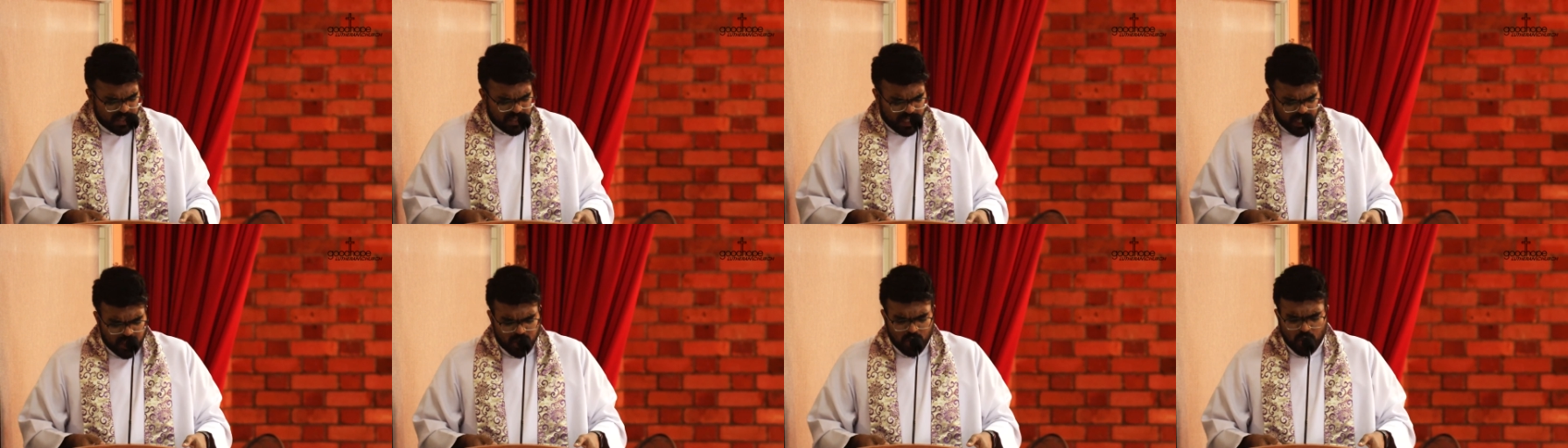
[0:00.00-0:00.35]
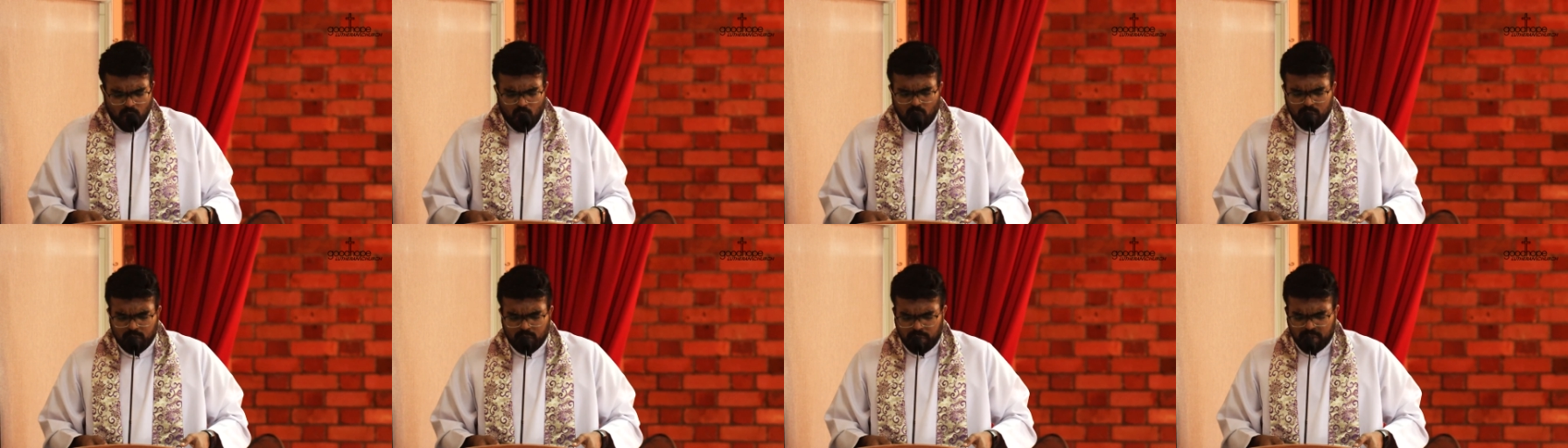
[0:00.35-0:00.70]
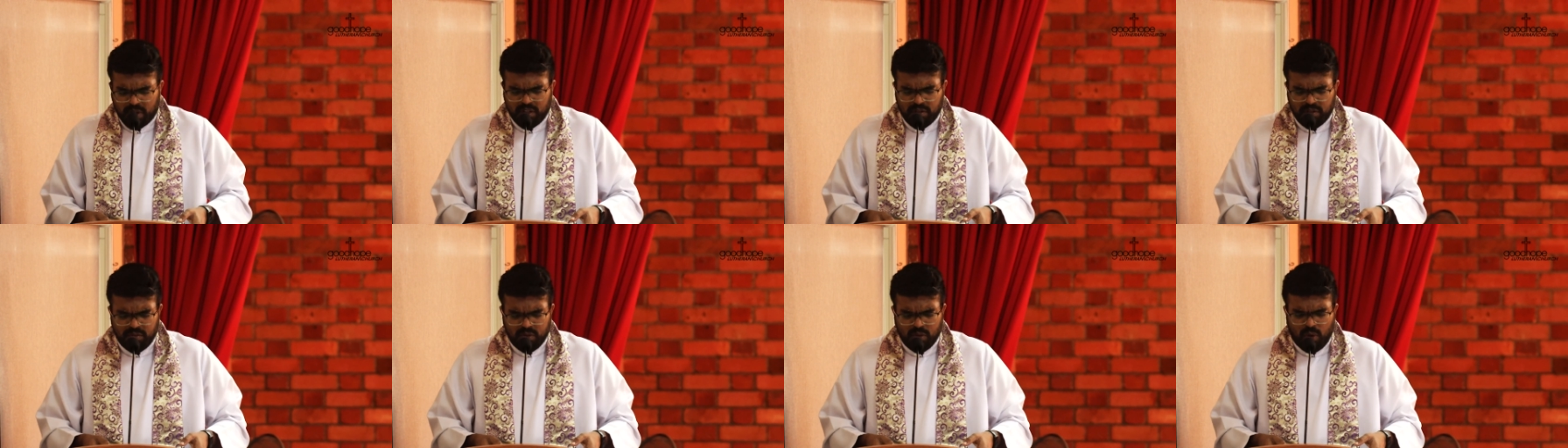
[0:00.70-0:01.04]
Thank you, Lord.
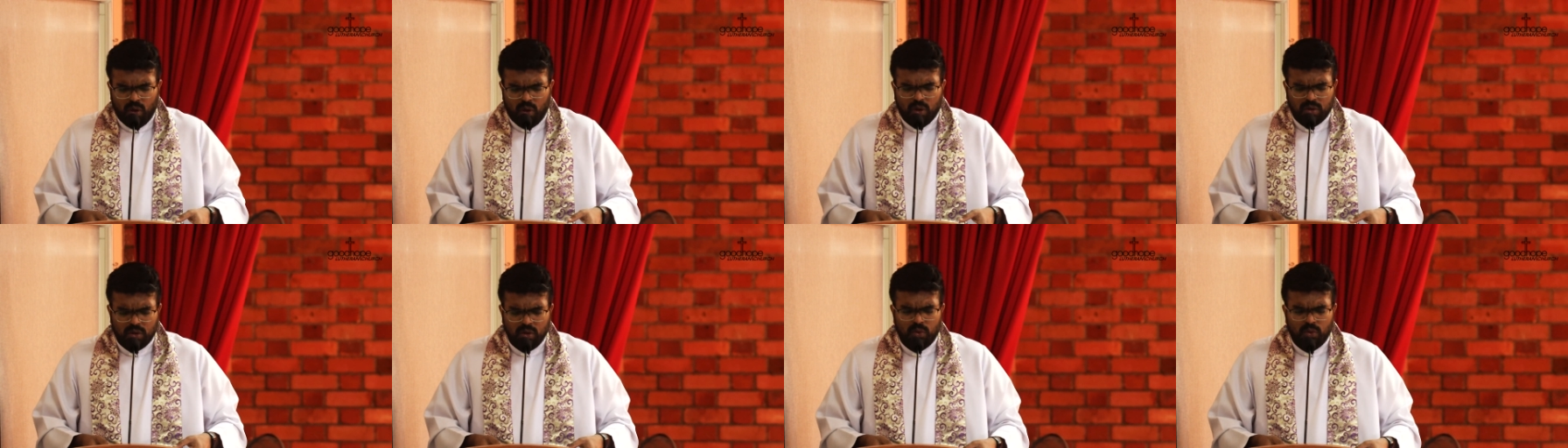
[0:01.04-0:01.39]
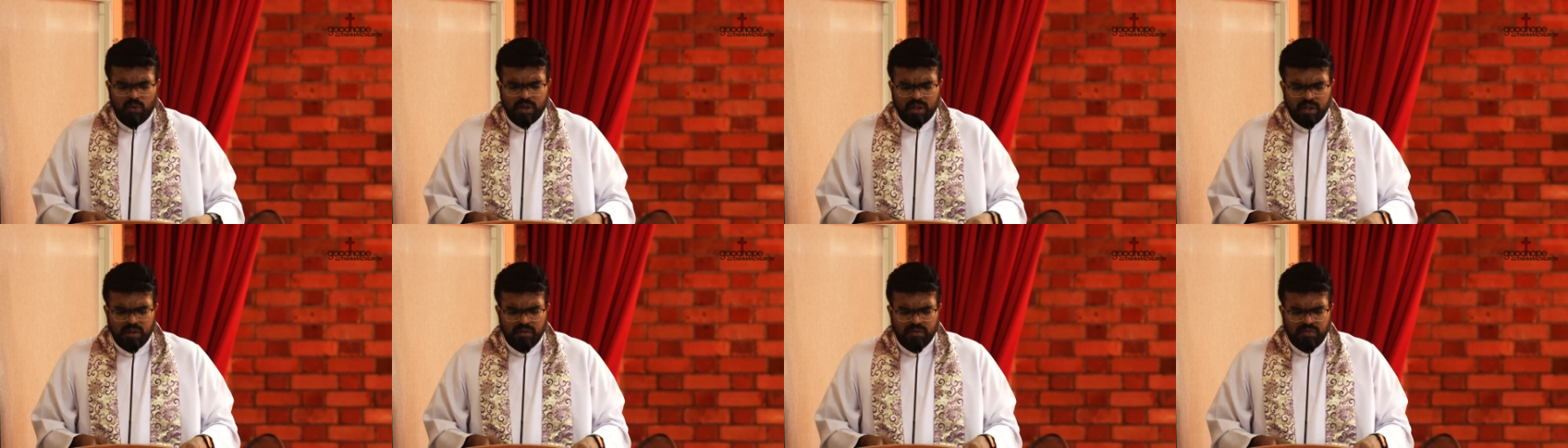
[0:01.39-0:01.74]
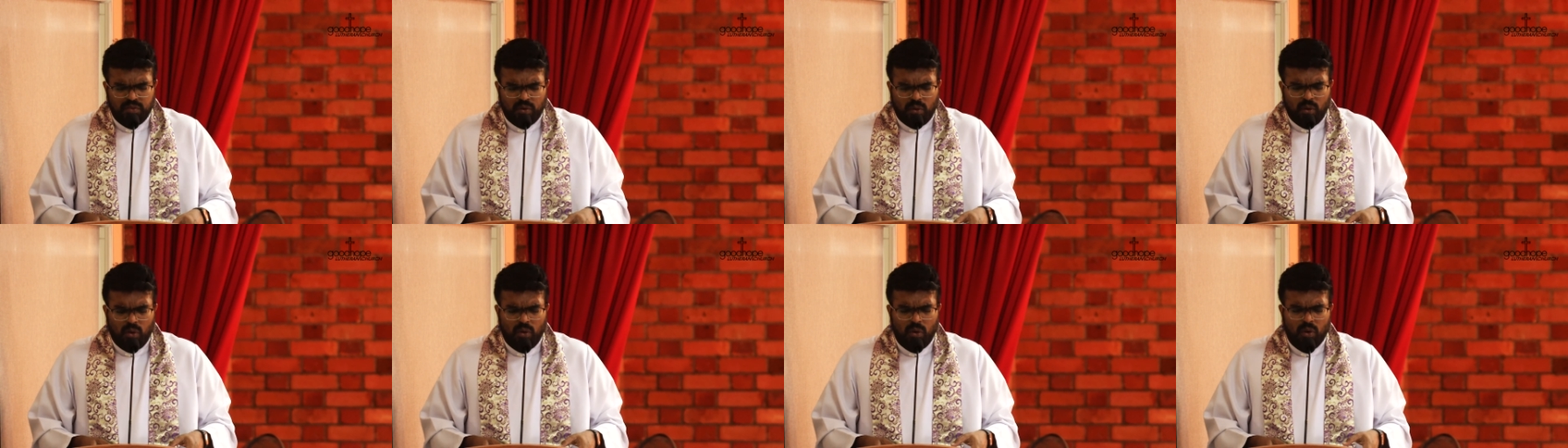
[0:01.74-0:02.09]
We give you all glory
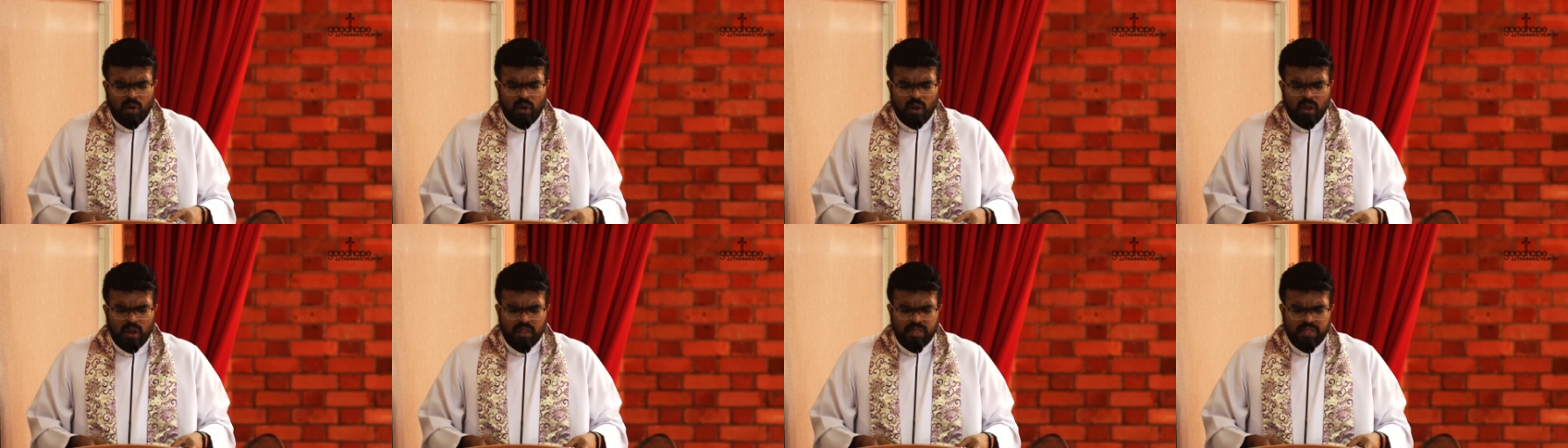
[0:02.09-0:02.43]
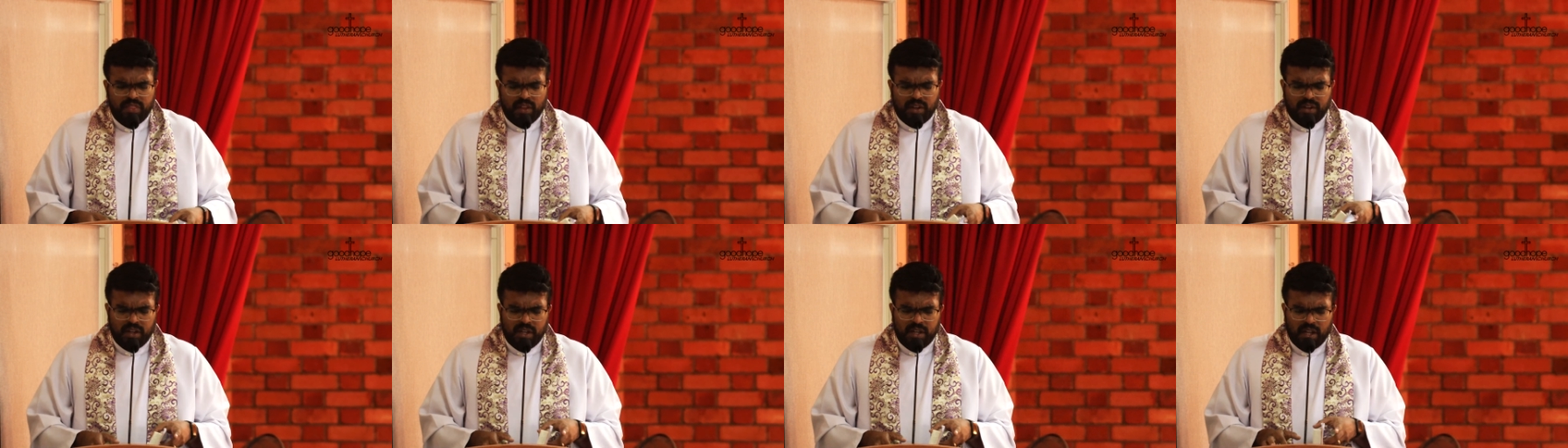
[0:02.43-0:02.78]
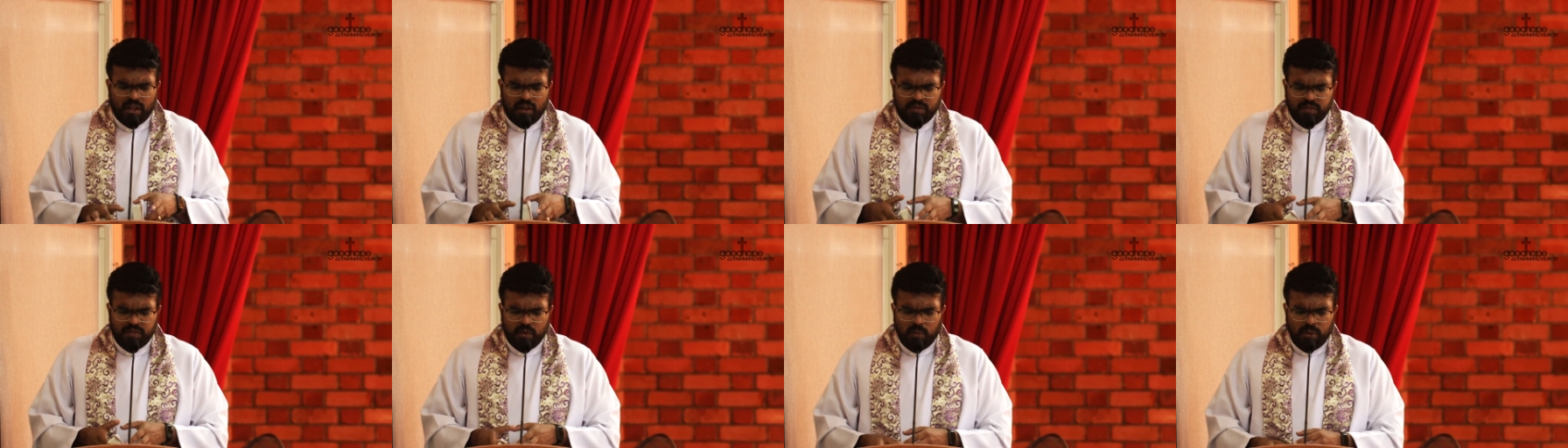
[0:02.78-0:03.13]
for the
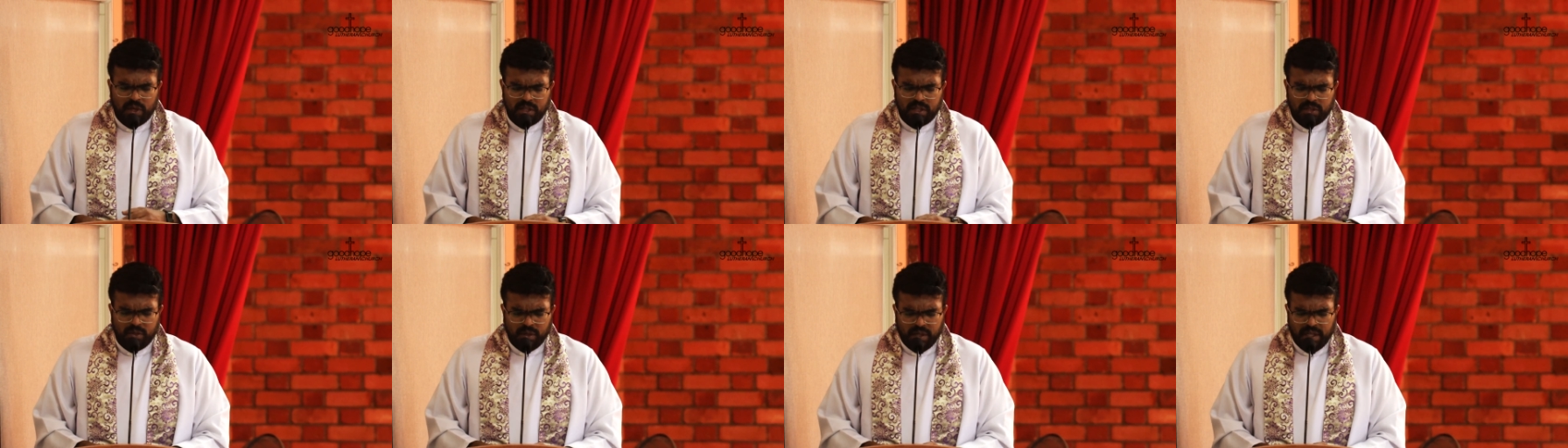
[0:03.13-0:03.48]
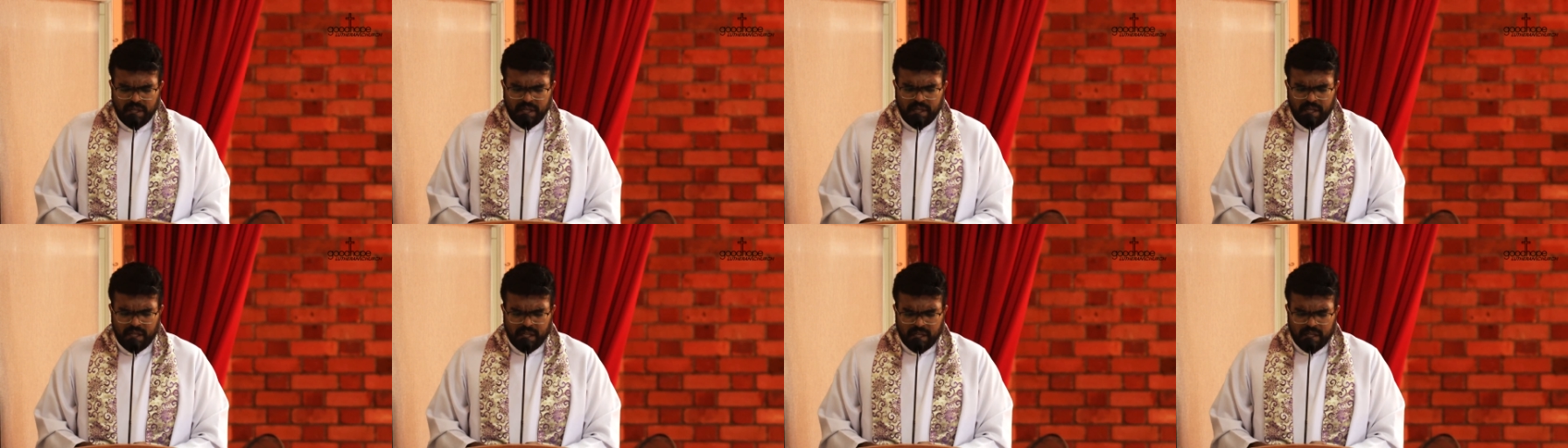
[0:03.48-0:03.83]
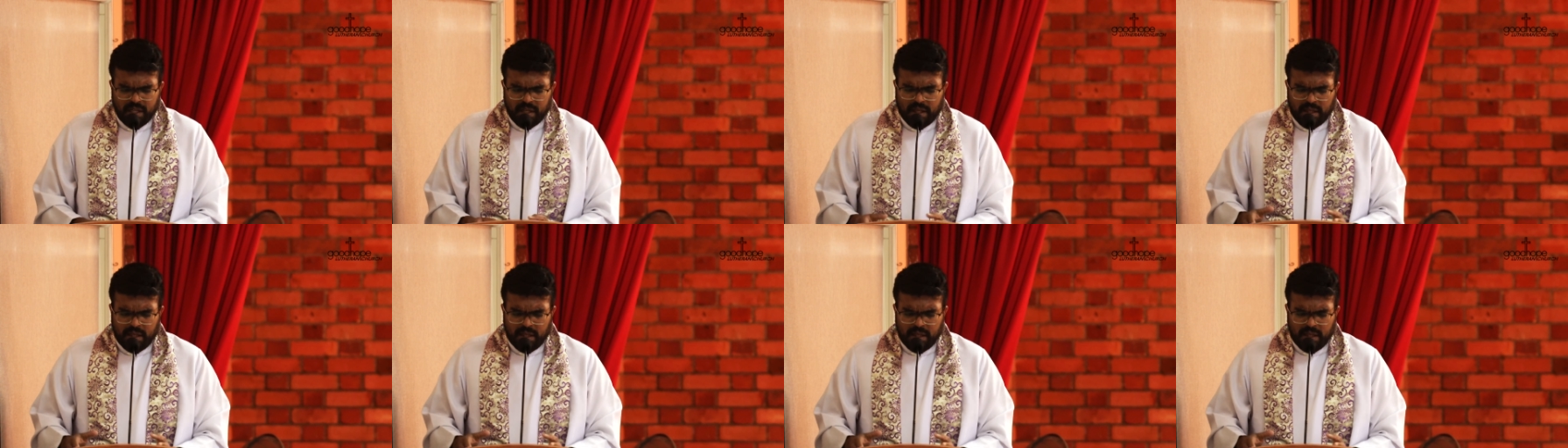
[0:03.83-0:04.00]
reading of the word today,